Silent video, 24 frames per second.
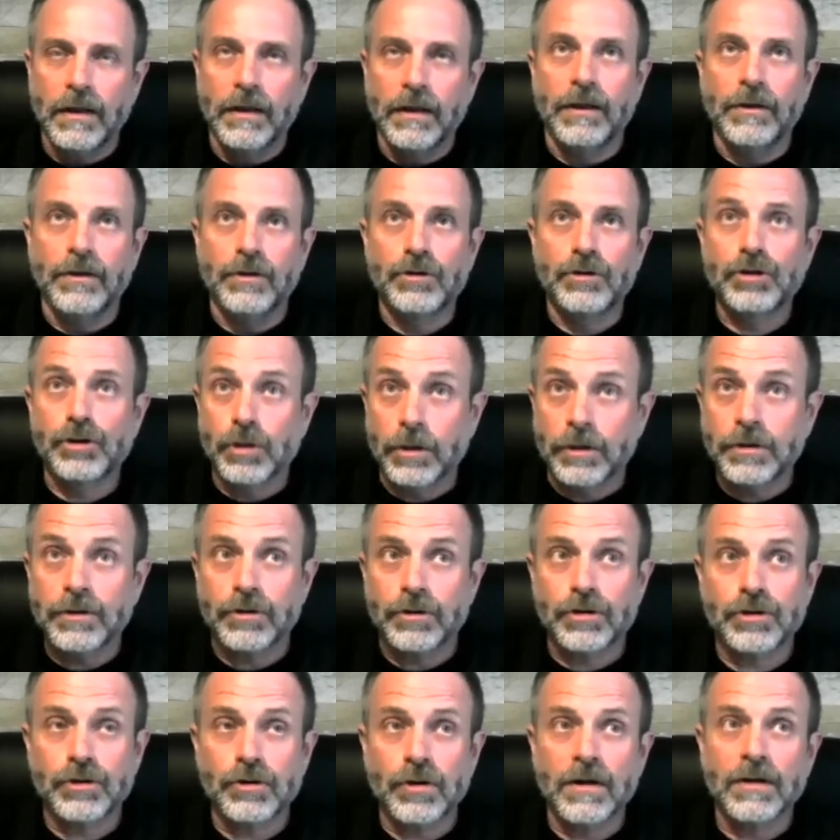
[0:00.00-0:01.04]
You shouldn't
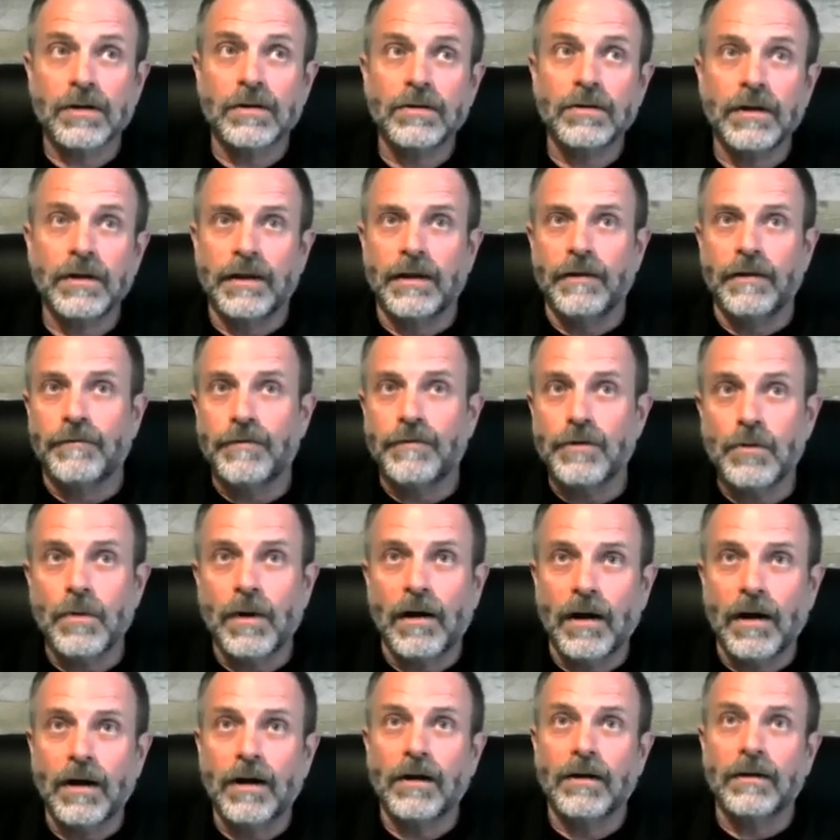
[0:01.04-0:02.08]
struggle. And if you
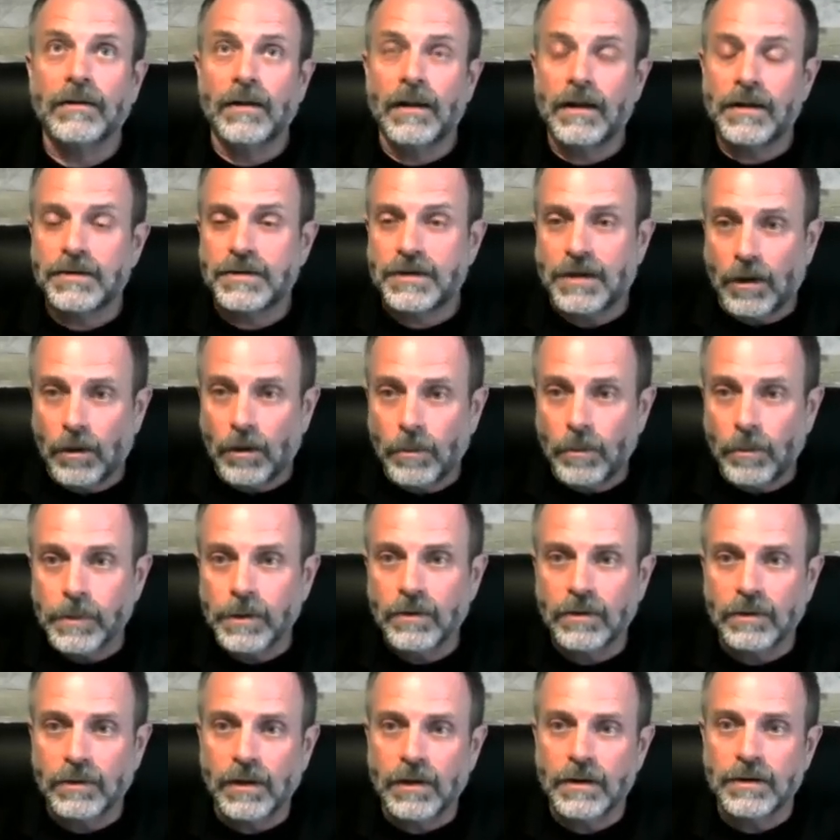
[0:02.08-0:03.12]
are, let us help
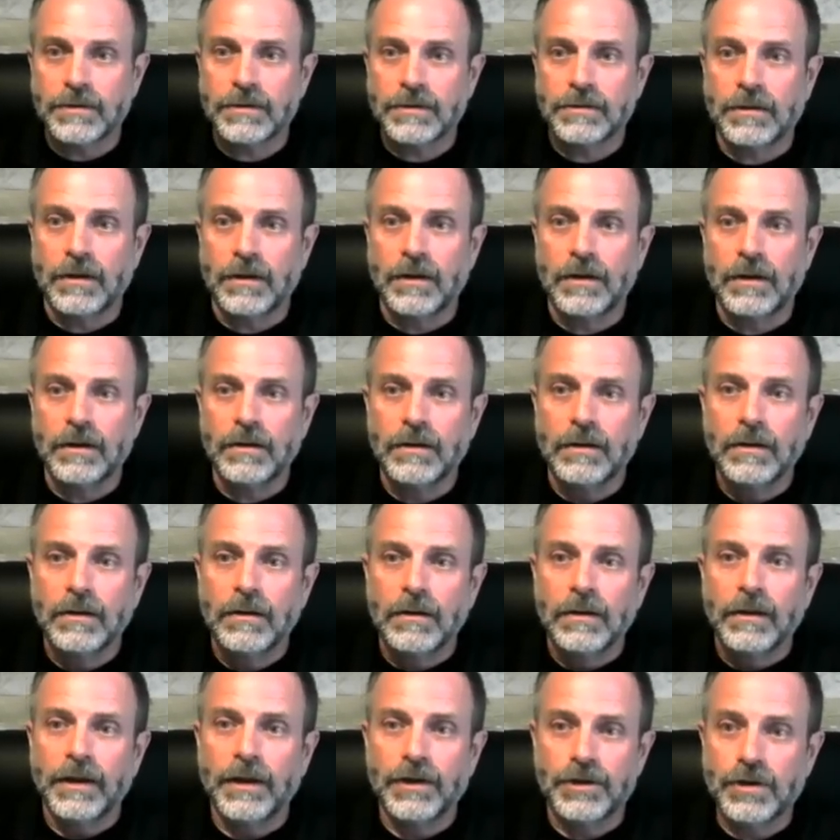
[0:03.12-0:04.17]
you and let us
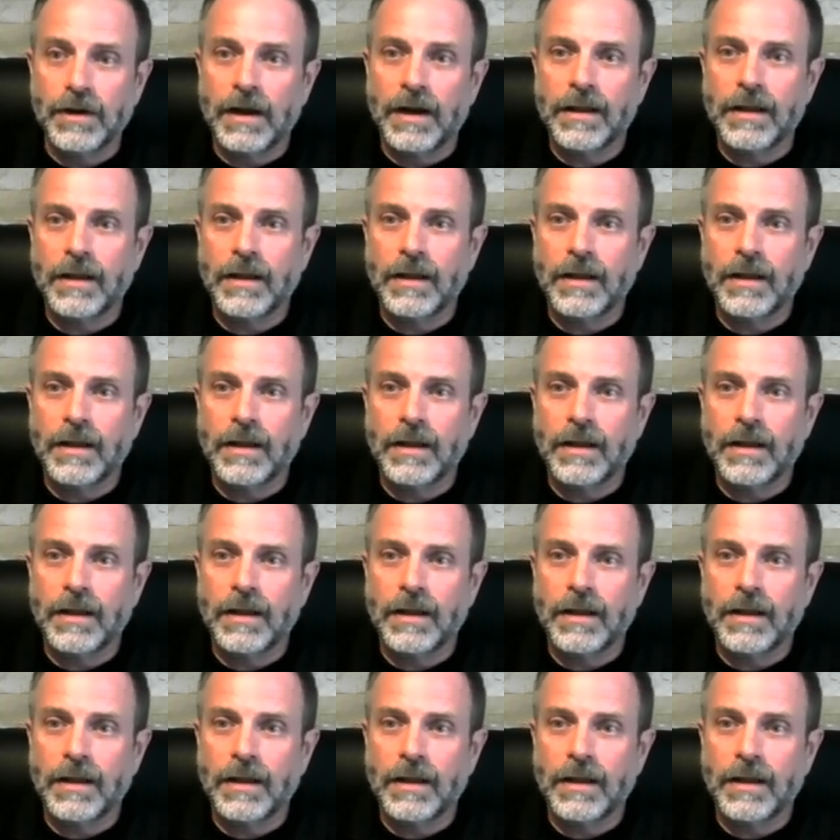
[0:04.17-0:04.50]
get you out of that